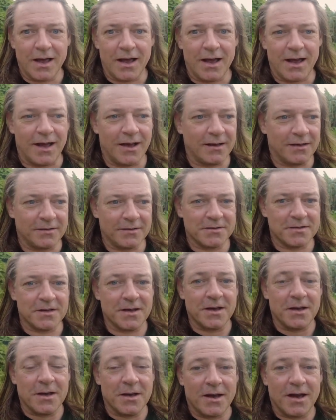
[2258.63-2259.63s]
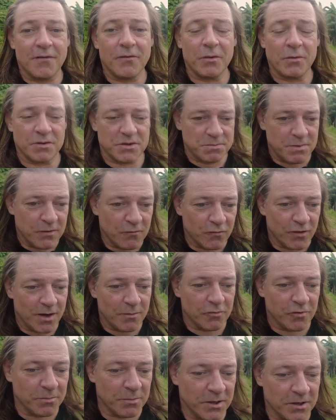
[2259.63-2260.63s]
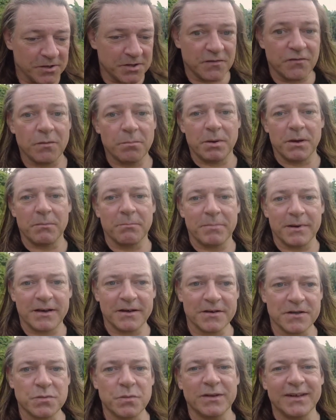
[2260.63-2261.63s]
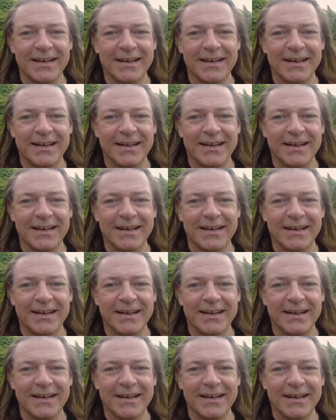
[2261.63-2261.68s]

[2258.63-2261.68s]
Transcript: And everyone's been reprimanded for being bigots when